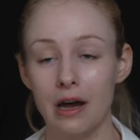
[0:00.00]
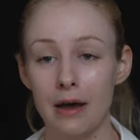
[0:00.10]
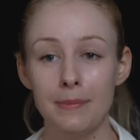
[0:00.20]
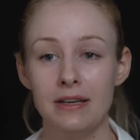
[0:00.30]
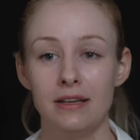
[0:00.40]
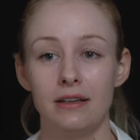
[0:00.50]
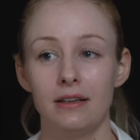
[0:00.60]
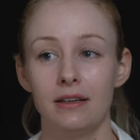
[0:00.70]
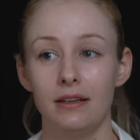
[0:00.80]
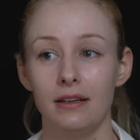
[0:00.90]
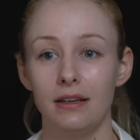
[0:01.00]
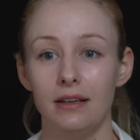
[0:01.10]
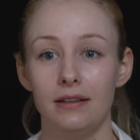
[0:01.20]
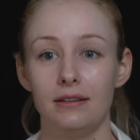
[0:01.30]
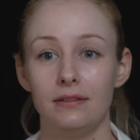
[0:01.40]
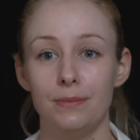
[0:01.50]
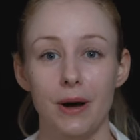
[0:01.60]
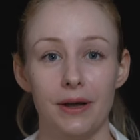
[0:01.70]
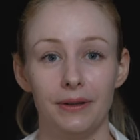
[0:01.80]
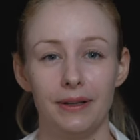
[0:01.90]
Copying in
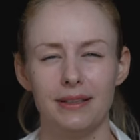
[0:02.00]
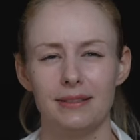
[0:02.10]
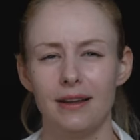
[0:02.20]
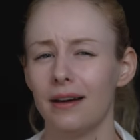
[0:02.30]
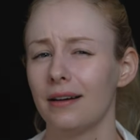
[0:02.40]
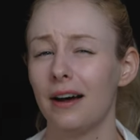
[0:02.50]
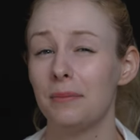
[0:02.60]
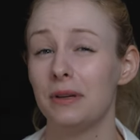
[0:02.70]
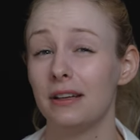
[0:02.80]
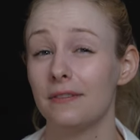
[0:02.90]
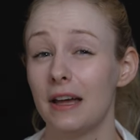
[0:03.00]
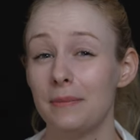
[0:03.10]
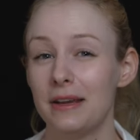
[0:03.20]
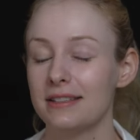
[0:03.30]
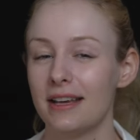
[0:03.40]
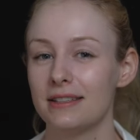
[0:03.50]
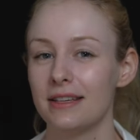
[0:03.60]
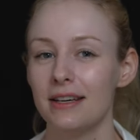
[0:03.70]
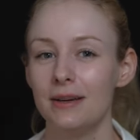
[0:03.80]
modeling is not copying, if that makes sense,